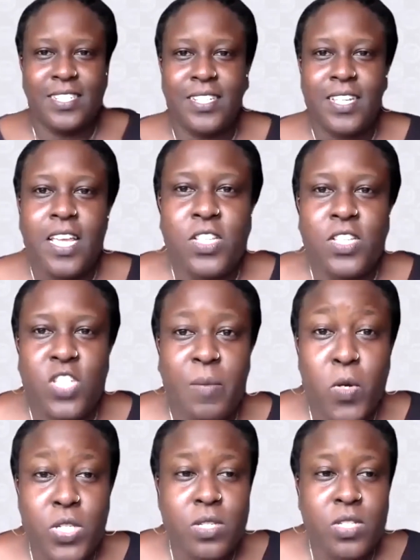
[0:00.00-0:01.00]
So emotional
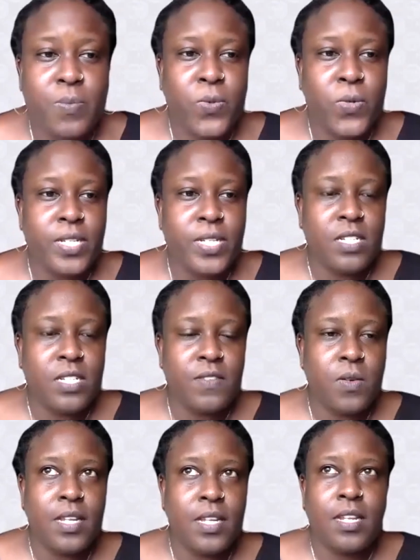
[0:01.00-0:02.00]
support
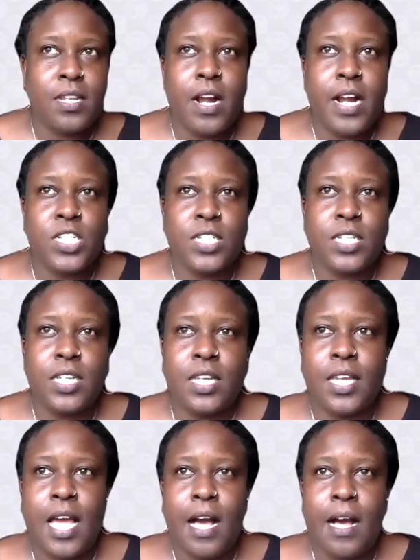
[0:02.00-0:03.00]
surrounded largely
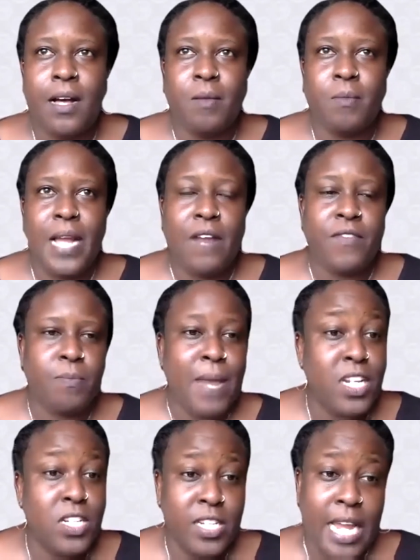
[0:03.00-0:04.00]

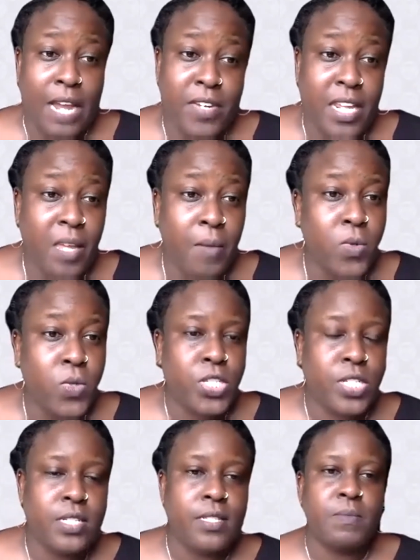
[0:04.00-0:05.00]
managing everyday
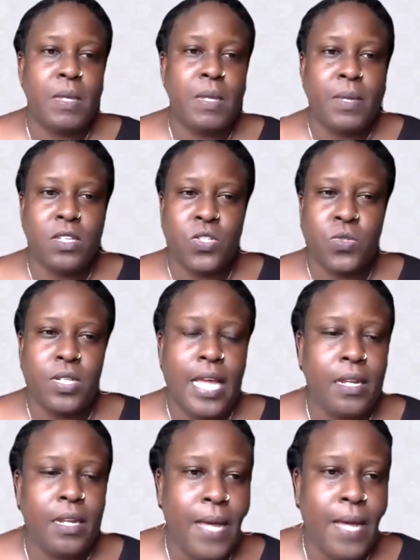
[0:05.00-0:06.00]
emotions. Maybe the student had a
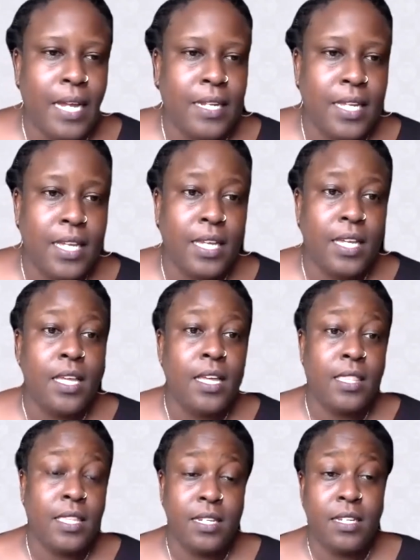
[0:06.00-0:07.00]
bad day, they
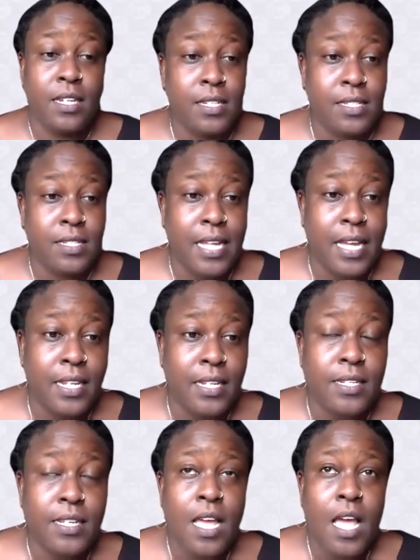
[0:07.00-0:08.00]
didn't understand
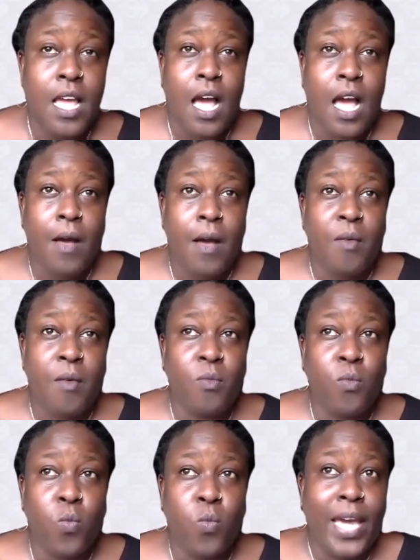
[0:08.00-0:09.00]

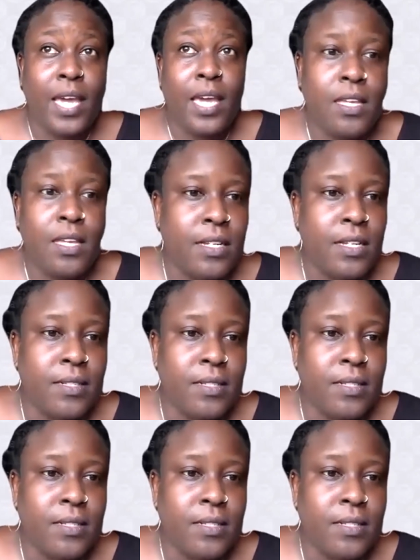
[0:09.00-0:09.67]
why